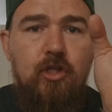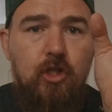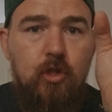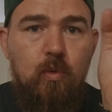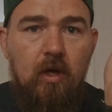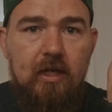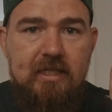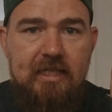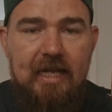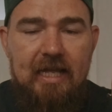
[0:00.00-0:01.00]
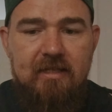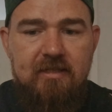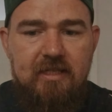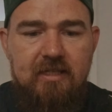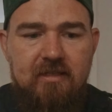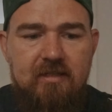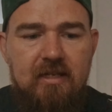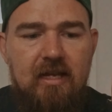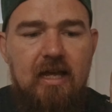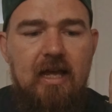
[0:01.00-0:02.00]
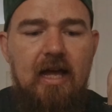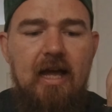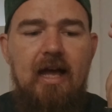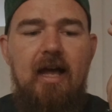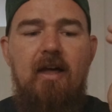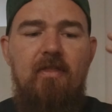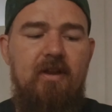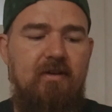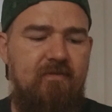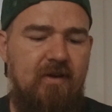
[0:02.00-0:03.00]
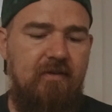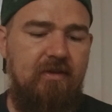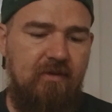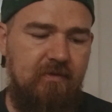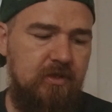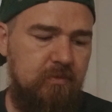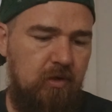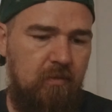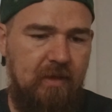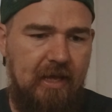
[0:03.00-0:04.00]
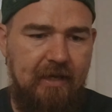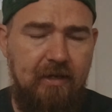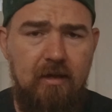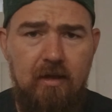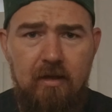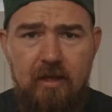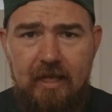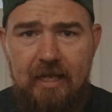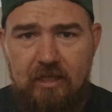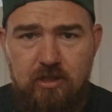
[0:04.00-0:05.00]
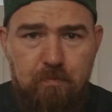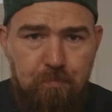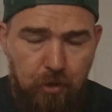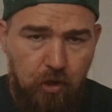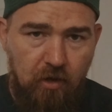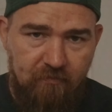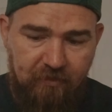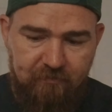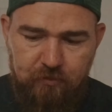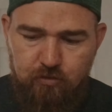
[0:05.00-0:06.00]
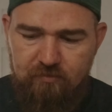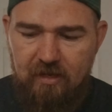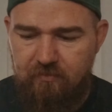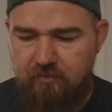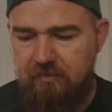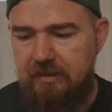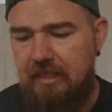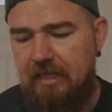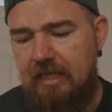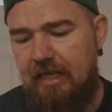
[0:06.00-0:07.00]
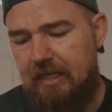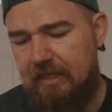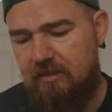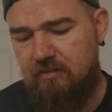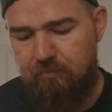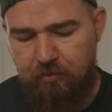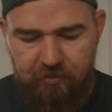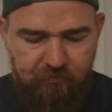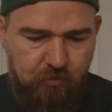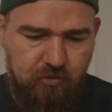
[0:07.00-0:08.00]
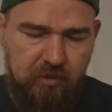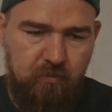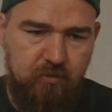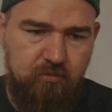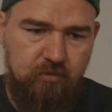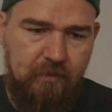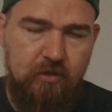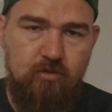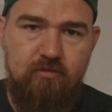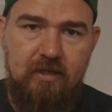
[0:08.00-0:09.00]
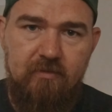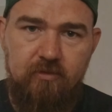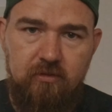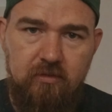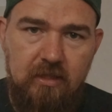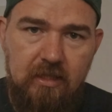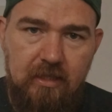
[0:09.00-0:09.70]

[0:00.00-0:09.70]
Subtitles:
good quality lenses that are very, very small, and it's perfect for travel. And at some point in the future I will do a travel